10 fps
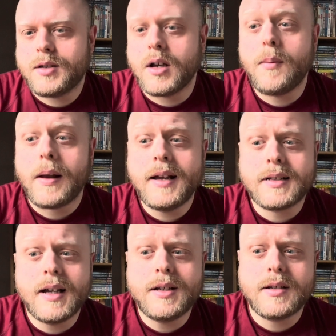
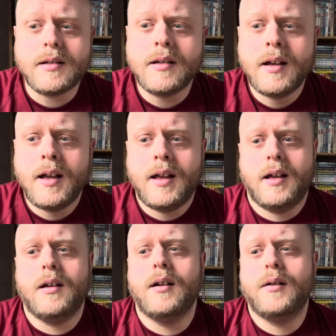PlayStation
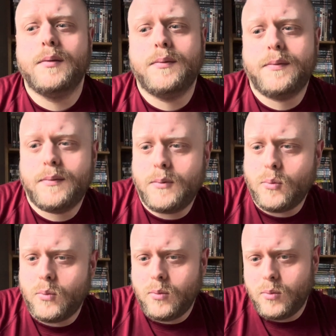
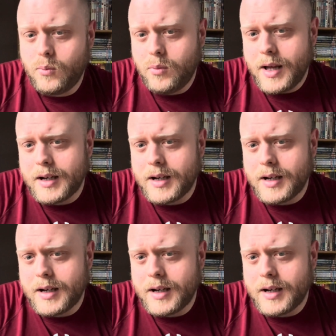had